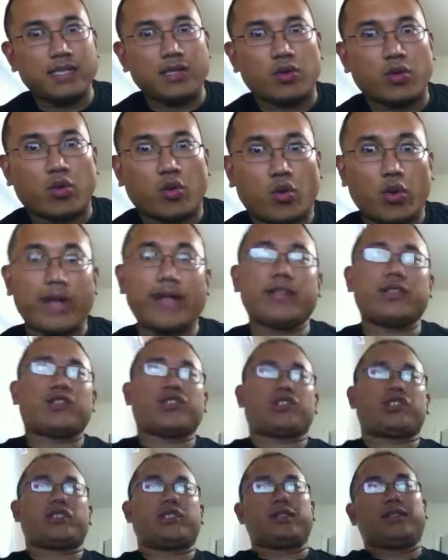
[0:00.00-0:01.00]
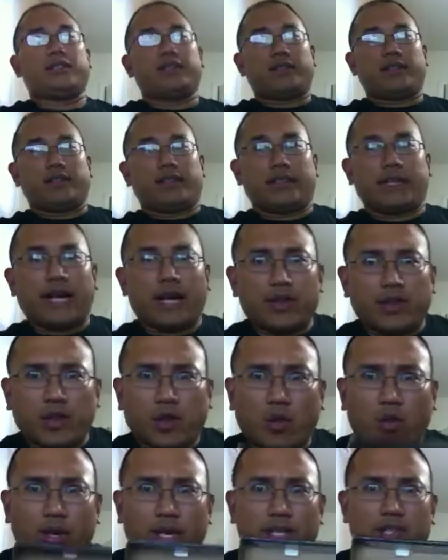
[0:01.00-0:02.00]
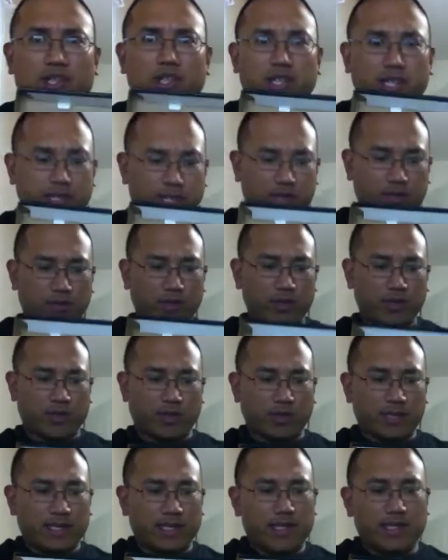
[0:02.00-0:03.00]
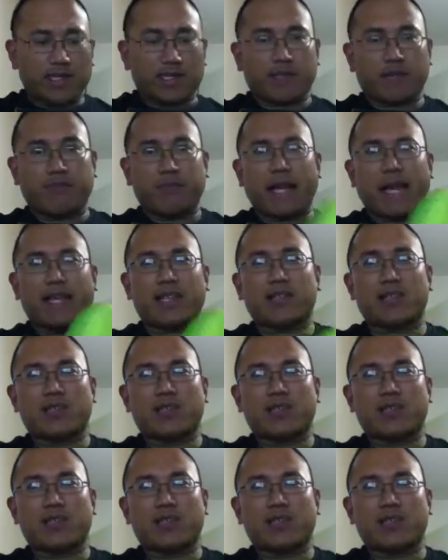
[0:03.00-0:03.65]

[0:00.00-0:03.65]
Grinch. Now, the Grinch was released back in